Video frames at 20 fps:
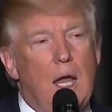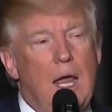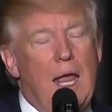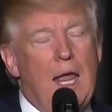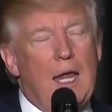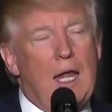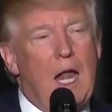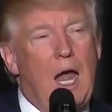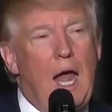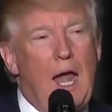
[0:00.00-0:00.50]

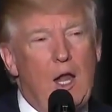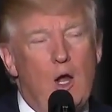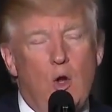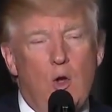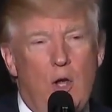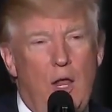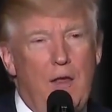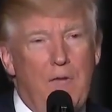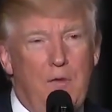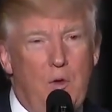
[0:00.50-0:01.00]
And I
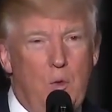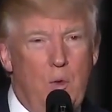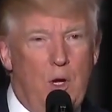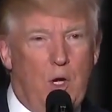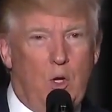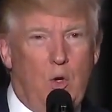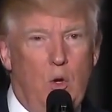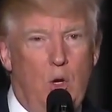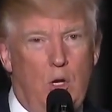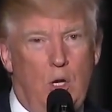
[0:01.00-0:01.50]
don't ever want to
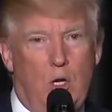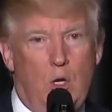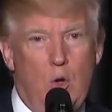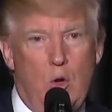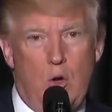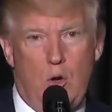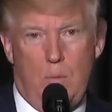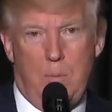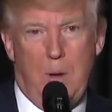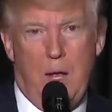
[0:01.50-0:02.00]
call a
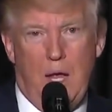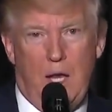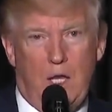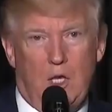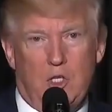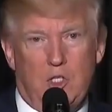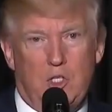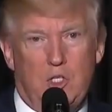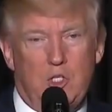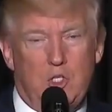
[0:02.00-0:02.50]
court
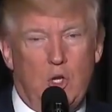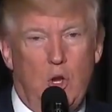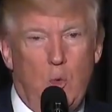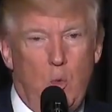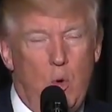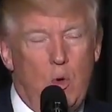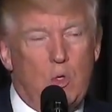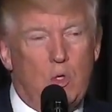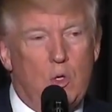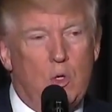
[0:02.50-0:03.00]
biased, so I
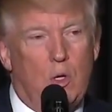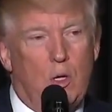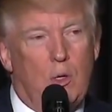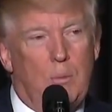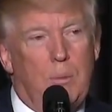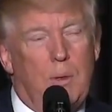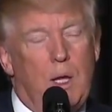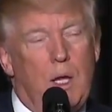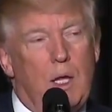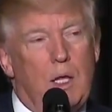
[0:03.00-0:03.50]
won't call it
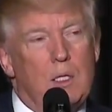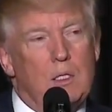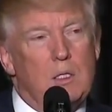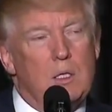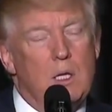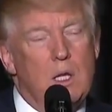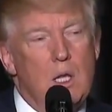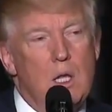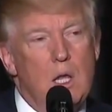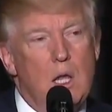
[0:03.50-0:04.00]
biased.
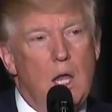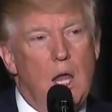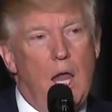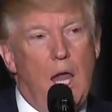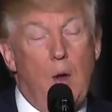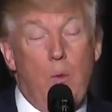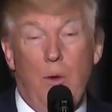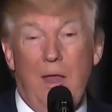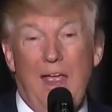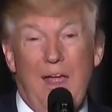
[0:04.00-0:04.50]

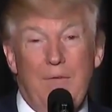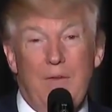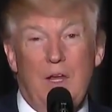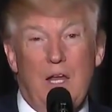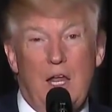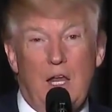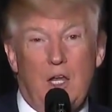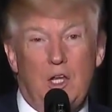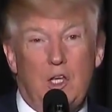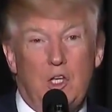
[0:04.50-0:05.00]
And we haven't
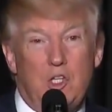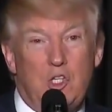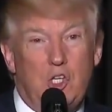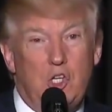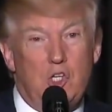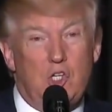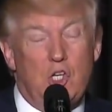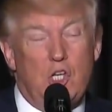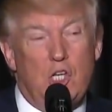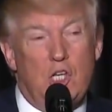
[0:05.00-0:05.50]
had a
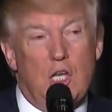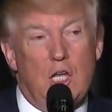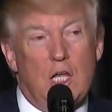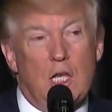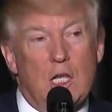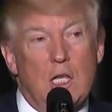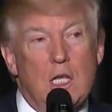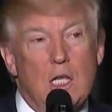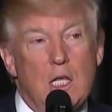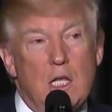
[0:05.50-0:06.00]
decision yet.